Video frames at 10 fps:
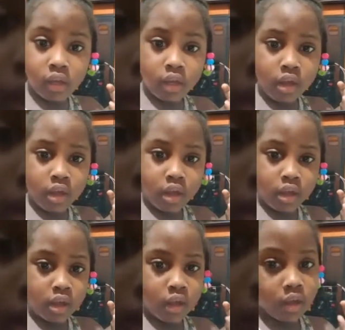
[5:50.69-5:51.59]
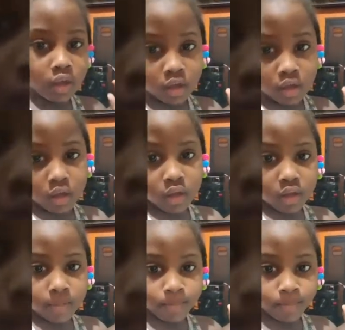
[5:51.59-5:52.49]
E E. What
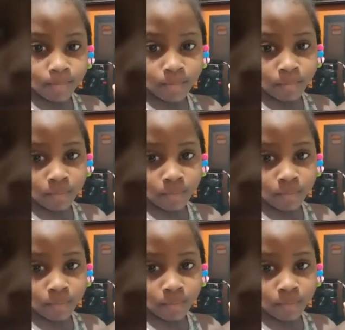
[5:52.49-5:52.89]
that mean?